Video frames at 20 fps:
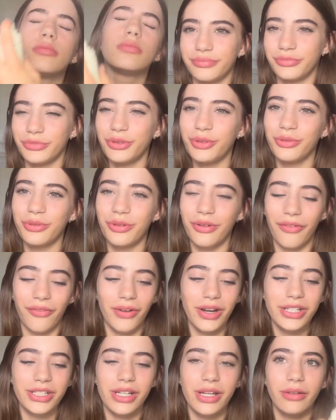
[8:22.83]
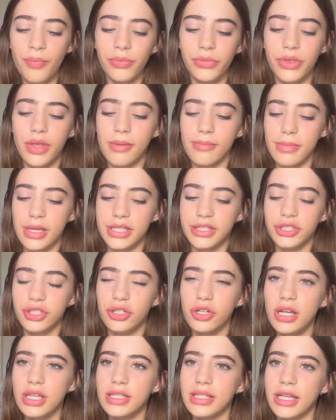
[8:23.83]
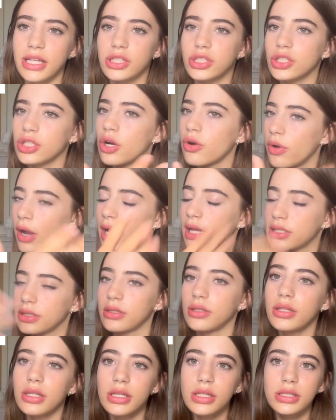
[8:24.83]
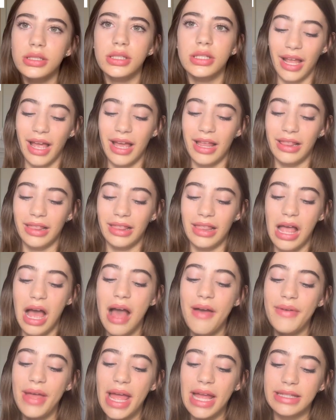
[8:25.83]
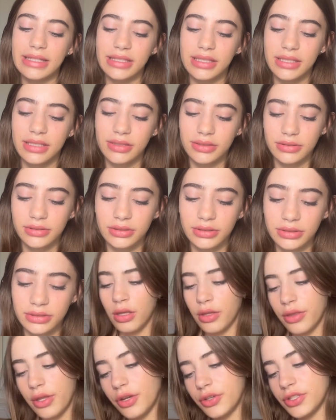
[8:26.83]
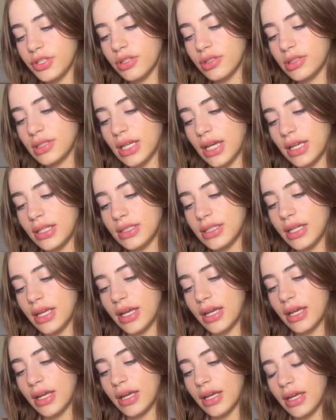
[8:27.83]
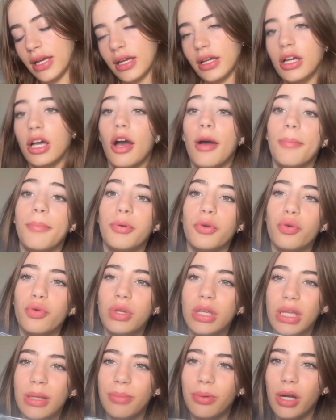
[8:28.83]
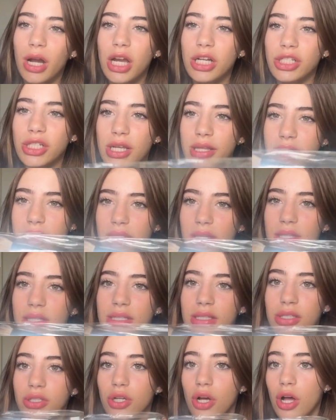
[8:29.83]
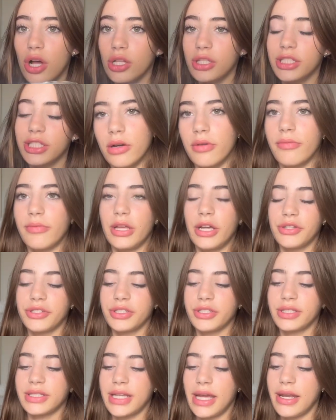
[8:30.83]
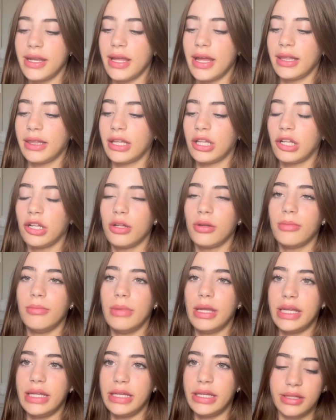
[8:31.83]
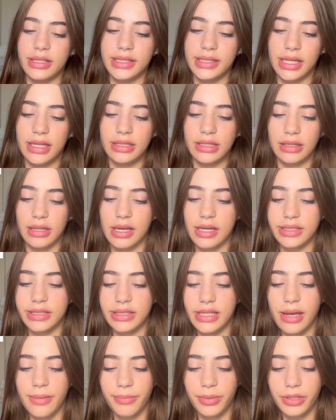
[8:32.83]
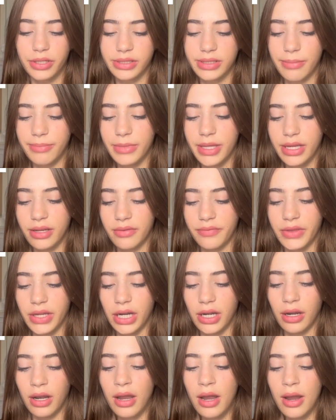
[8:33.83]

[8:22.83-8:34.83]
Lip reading: Ooh, refreshing. The mister is like so nice on this. I love it. They also sent a kabuki brush, I think that this is called. They also sent a little mini, this is like a deluxe sample or something of their